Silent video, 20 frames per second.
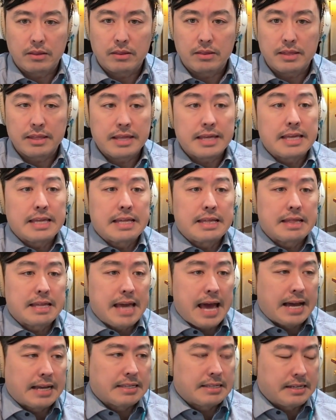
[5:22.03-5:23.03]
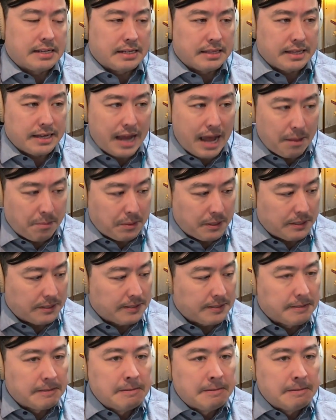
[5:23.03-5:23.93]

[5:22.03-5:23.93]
the accident that happened.